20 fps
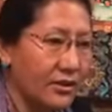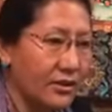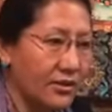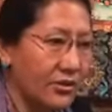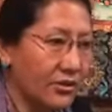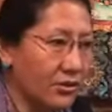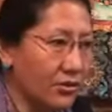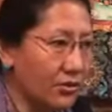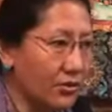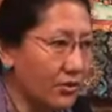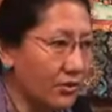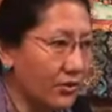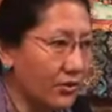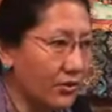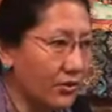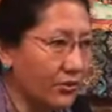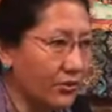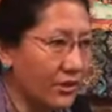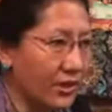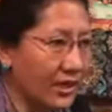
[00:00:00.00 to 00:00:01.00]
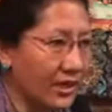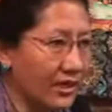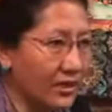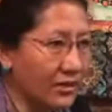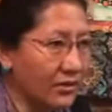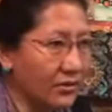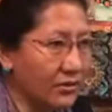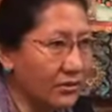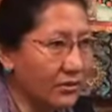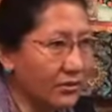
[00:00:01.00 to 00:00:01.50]
So
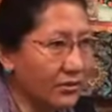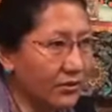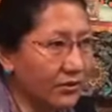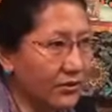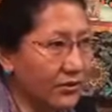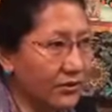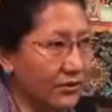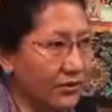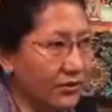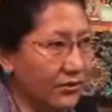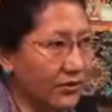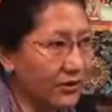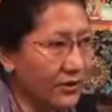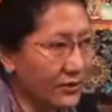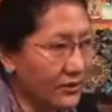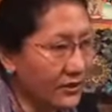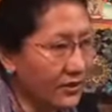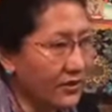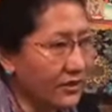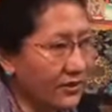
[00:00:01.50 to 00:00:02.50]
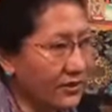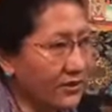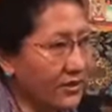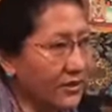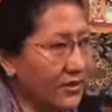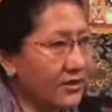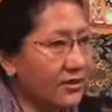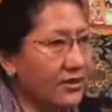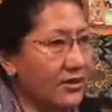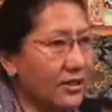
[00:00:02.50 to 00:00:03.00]
now this that the
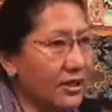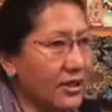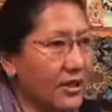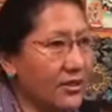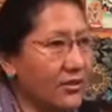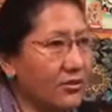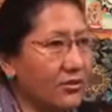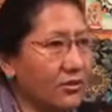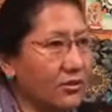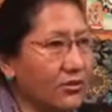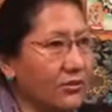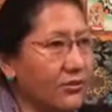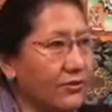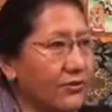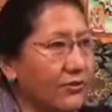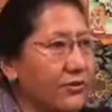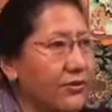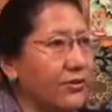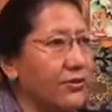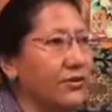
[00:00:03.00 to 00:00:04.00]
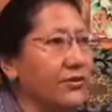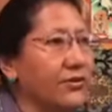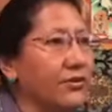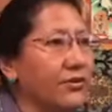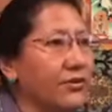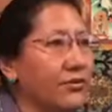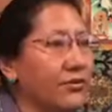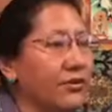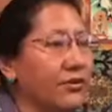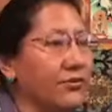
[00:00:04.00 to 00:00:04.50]
six taste of
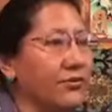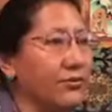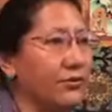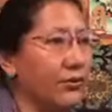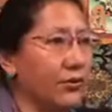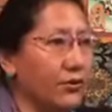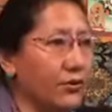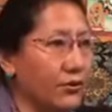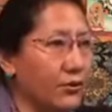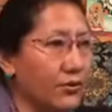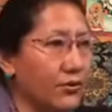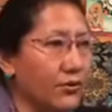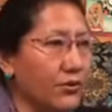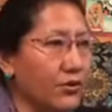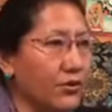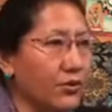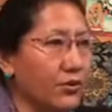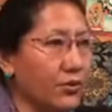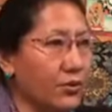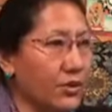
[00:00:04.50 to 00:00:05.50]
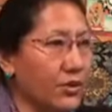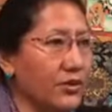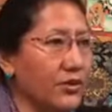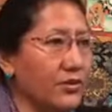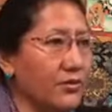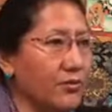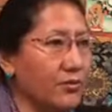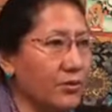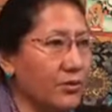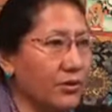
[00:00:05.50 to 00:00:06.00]
the food
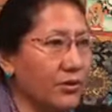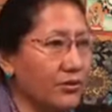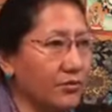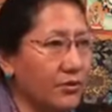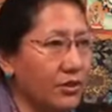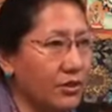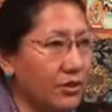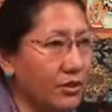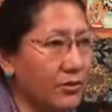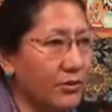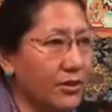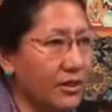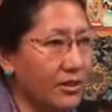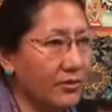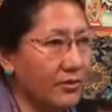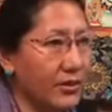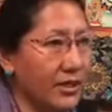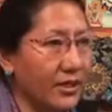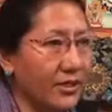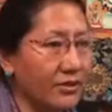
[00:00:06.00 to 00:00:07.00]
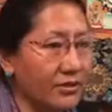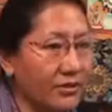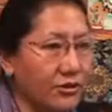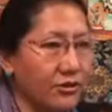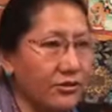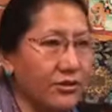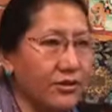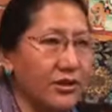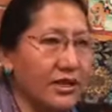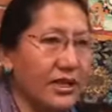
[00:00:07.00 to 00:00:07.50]
which predominated by a
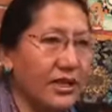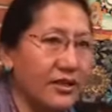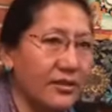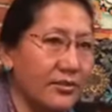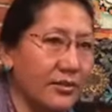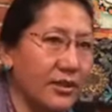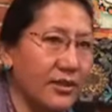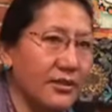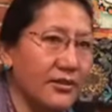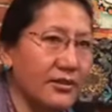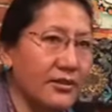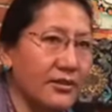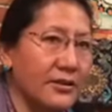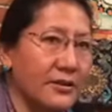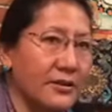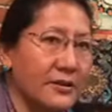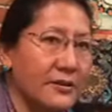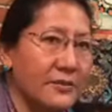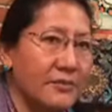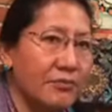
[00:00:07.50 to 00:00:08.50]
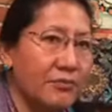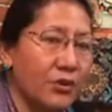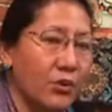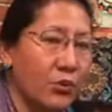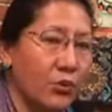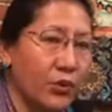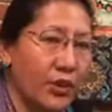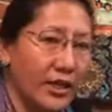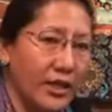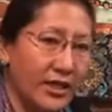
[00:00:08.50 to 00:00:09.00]
certain element
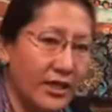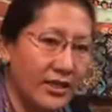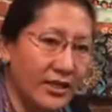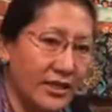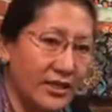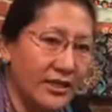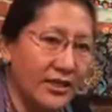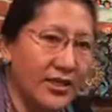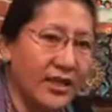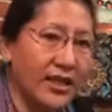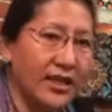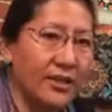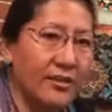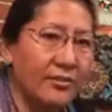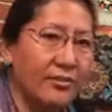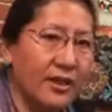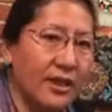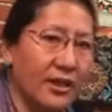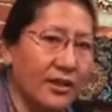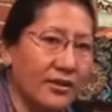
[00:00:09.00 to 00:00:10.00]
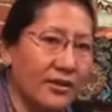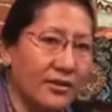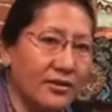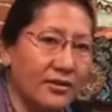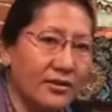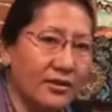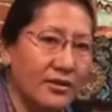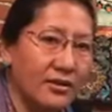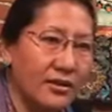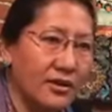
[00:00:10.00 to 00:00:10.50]
we eating daily
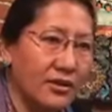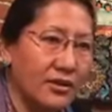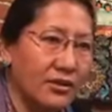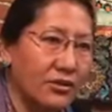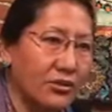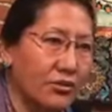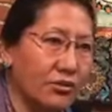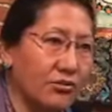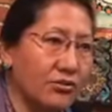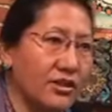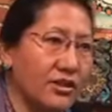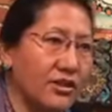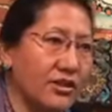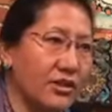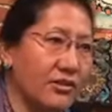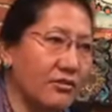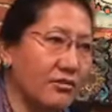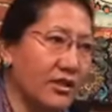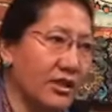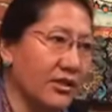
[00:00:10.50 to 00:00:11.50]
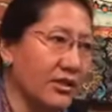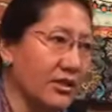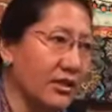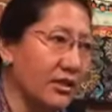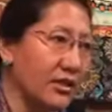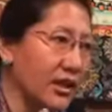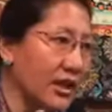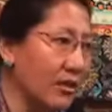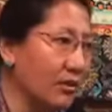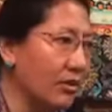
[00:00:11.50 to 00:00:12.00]
base to
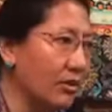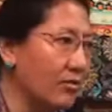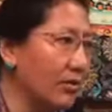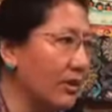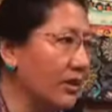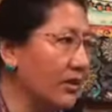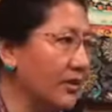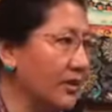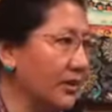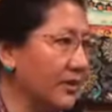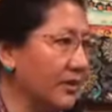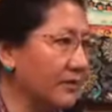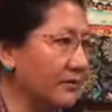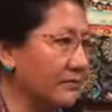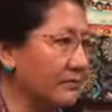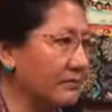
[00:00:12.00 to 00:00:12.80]
regenerating our body.